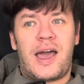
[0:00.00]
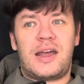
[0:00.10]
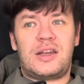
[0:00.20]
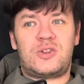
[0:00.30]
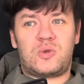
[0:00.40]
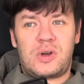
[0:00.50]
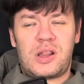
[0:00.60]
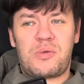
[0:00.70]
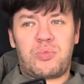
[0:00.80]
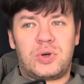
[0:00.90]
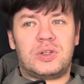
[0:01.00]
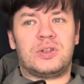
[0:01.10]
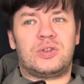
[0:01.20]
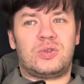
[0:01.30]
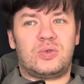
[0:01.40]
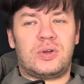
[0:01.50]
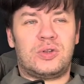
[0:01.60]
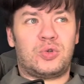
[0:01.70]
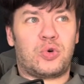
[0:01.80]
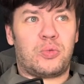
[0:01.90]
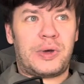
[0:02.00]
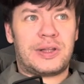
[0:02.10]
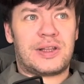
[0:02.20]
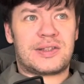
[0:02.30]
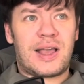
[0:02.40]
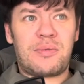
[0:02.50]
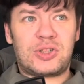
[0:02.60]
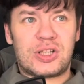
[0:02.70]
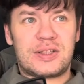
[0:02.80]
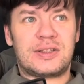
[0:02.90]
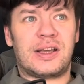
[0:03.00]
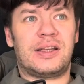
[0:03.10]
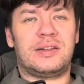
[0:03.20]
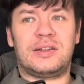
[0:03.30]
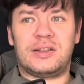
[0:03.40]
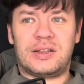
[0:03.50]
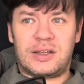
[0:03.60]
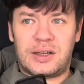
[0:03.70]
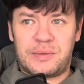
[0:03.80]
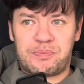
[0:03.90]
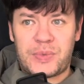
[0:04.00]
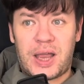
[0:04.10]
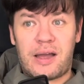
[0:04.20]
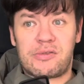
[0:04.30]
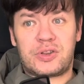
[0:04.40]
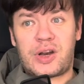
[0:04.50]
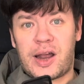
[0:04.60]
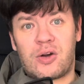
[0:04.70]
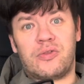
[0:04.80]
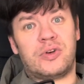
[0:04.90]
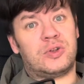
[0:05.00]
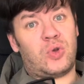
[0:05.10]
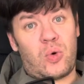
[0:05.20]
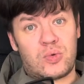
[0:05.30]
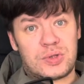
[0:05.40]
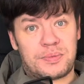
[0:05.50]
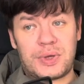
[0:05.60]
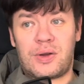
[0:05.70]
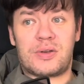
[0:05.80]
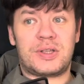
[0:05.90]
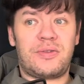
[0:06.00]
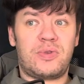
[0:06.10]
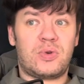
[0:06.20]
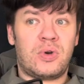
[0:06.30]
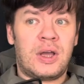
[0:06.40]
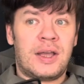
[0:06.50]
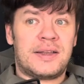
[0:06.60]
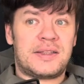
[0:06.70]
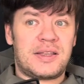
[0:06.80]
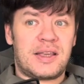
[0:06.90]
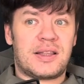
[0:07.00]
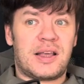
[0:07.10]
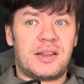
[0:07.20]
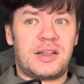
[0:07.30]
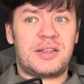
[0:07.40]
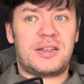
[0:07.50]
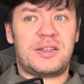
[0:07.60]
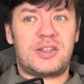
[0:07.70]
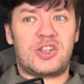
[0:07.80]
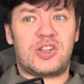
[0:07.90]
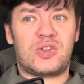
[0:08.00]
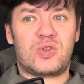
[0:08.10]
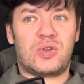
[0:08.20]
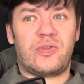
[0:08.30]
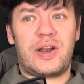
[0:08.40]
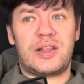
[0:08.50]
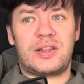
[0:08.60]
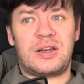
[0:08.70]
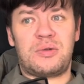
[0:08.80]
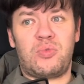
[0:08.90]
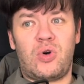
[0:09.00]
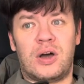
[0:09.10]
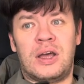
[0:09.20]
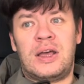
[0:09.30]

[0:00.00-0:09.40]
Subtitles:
And it's really important to document assumptions and have a track of unknowns, because if you see that this decision is not valid anymore,